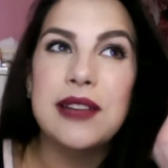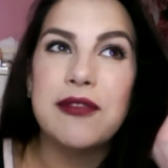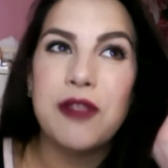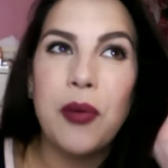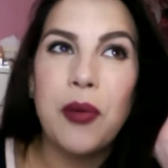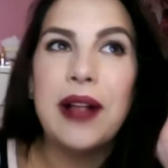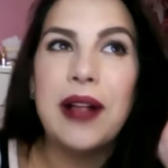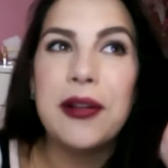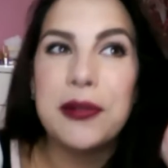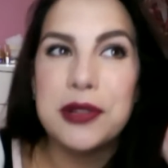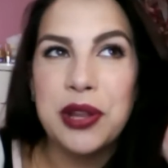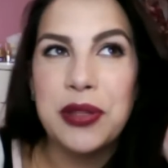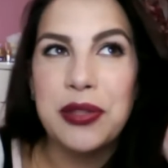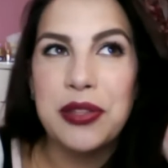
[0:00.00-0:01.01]
for a while it was
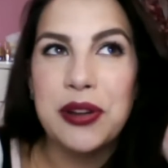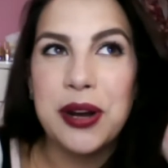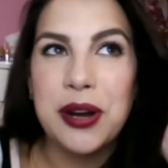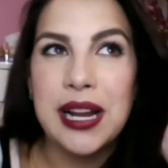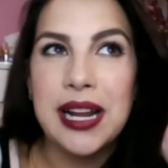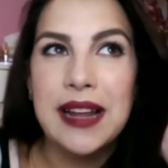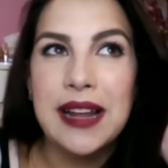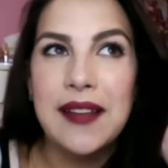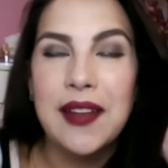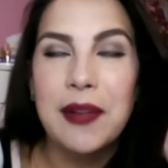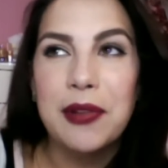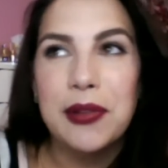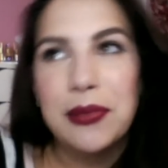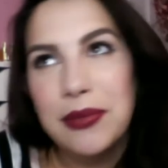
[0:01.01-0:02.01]
1:30, and
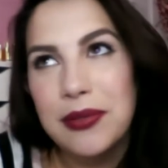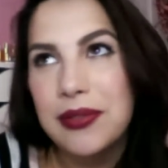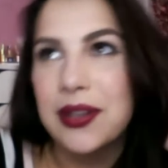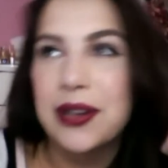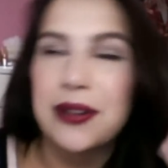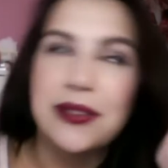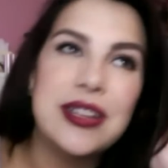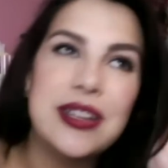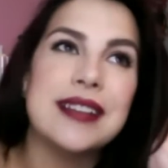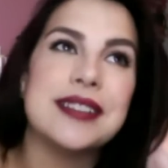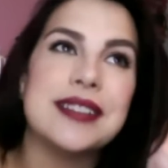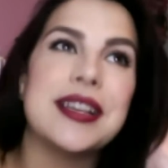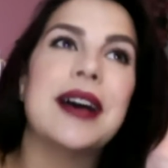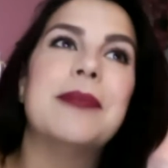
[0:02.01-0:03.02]
then when the
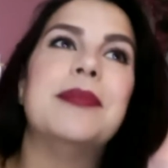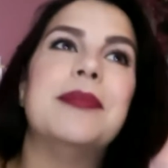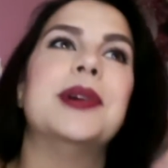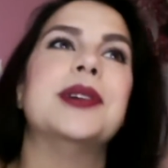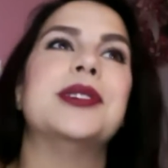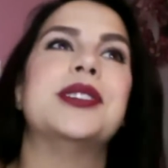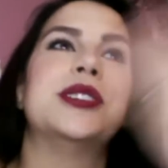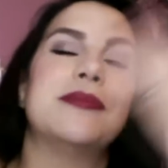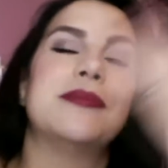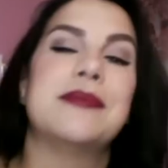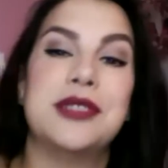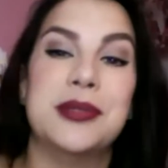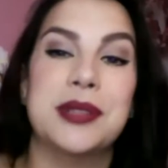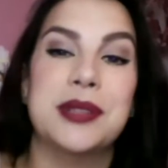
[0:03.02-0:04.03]
newscast got pushed
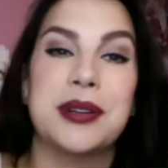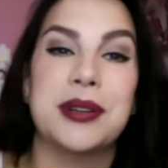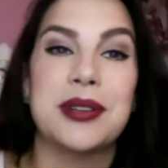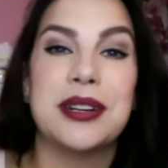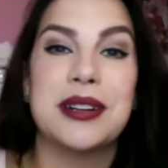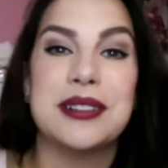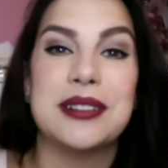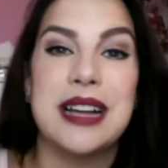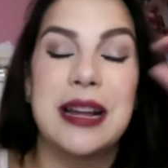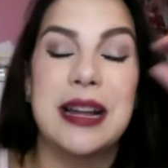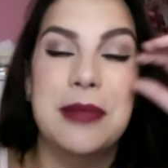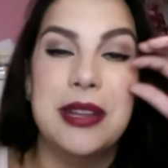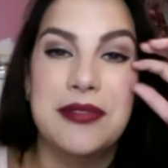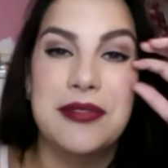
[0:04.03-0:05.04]
to an earlier
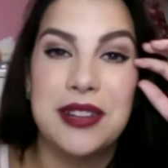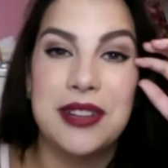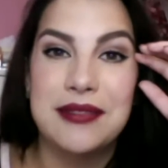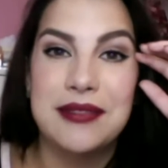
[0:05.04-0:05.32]
time even,